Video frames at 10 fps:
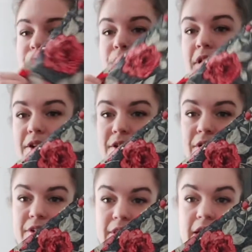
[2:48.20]
one
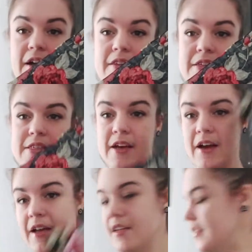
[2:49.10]
on the other
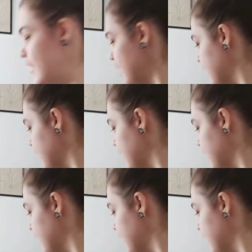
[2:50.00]
side.